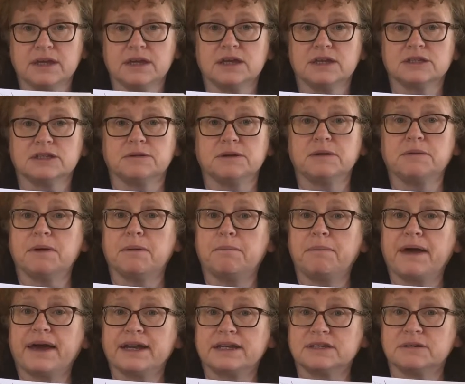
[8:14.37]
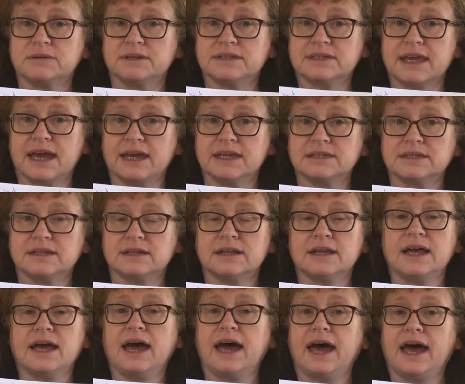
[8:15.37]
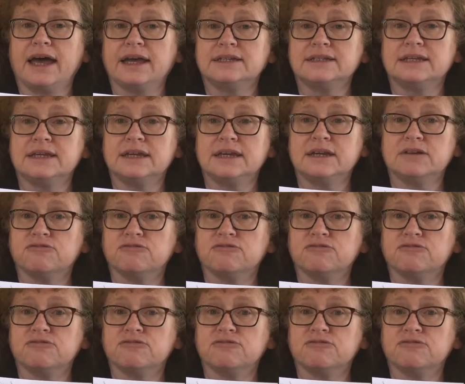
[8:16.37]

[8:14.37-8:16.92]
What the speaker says: So he went back to his castle and he